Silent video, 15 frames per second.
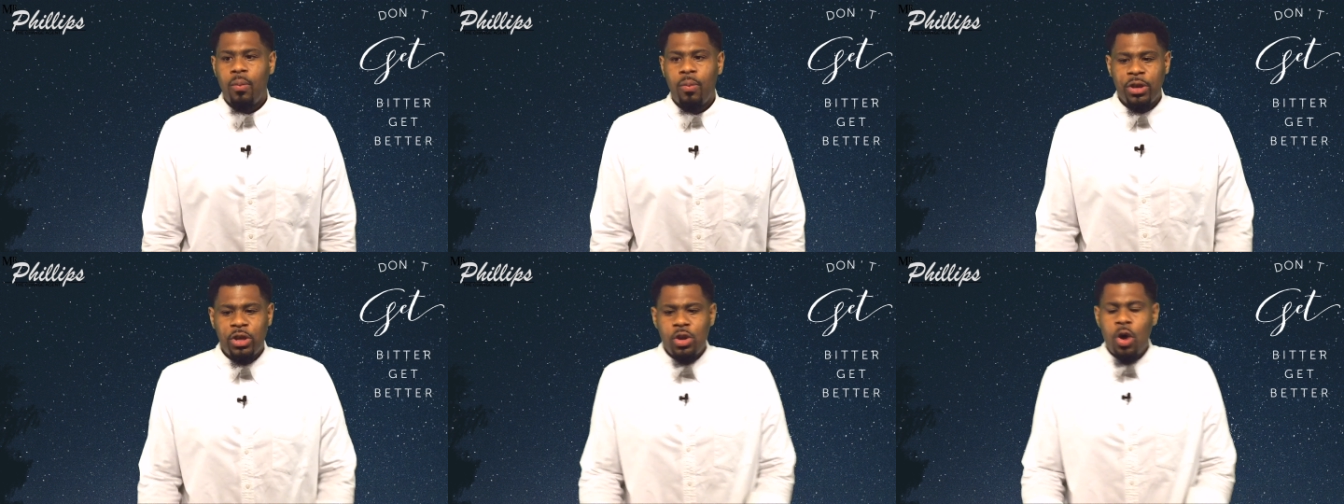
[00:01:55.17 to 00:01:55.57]

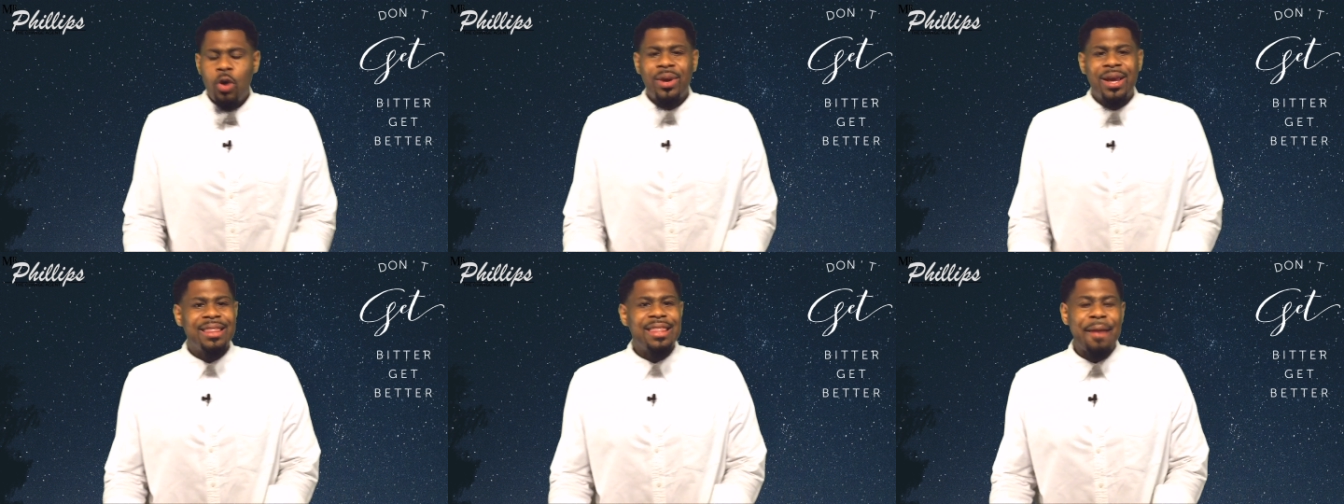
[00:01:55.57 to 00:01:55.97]
When you
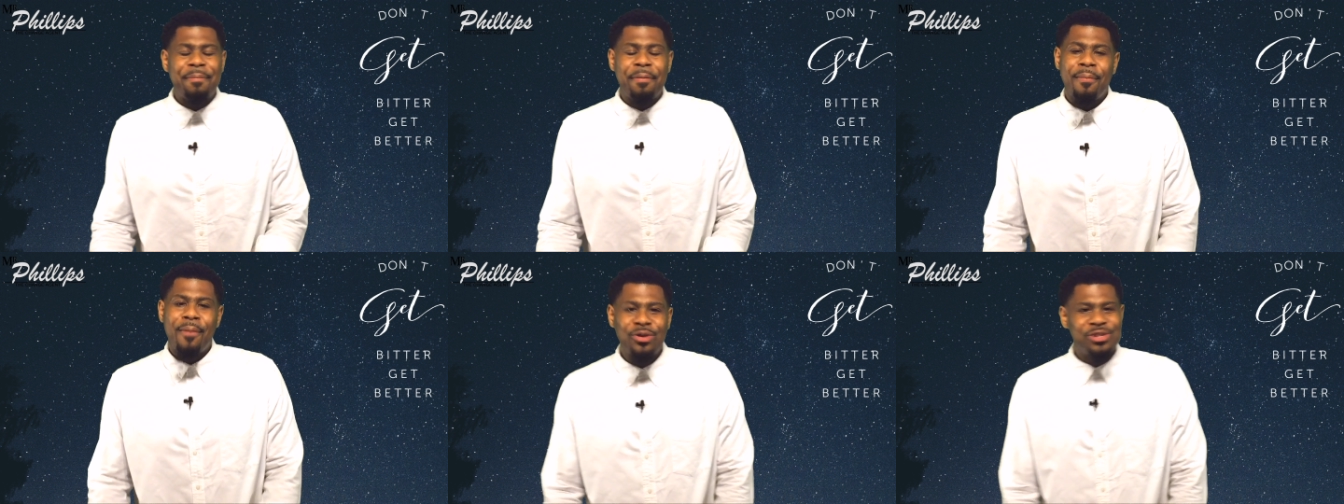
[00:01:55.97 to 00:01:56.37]
don't get
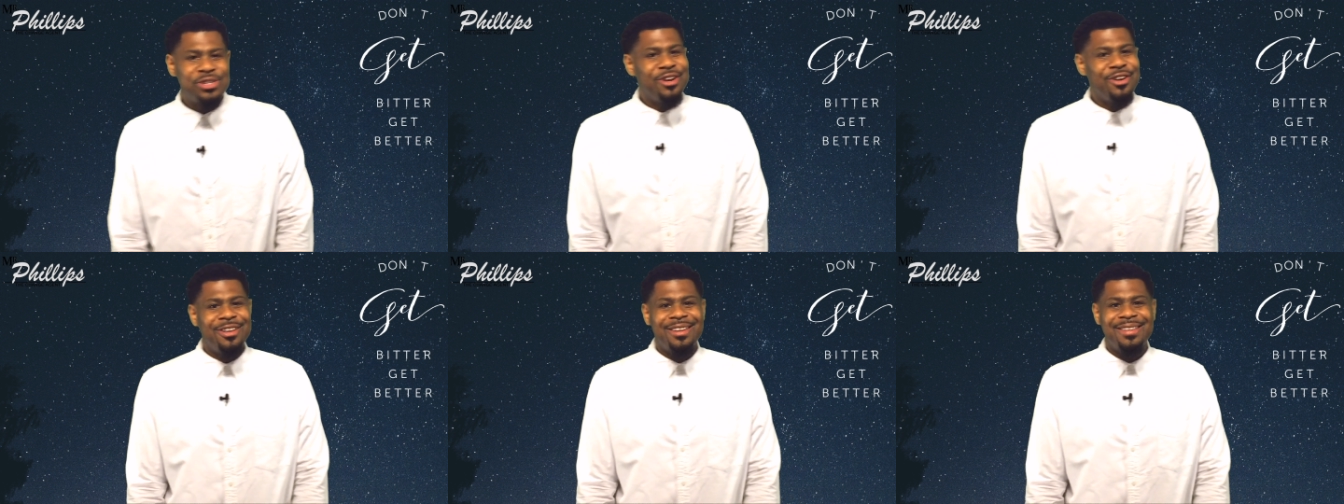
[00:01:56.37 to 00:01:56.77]
that
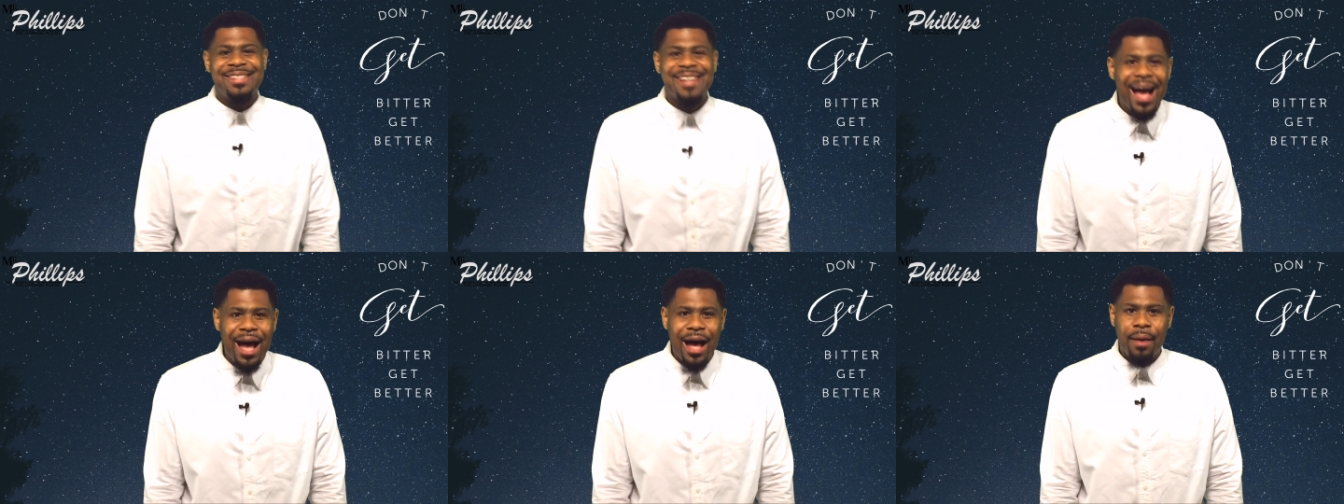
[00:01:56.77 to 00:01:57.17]
promotion on your
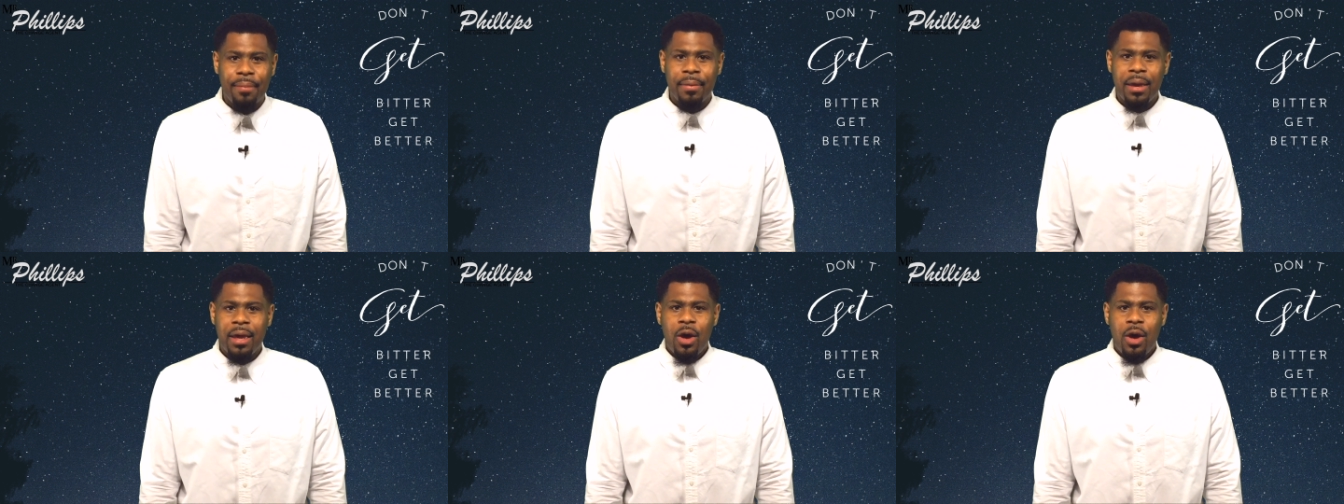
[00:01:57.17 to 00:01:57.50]
job,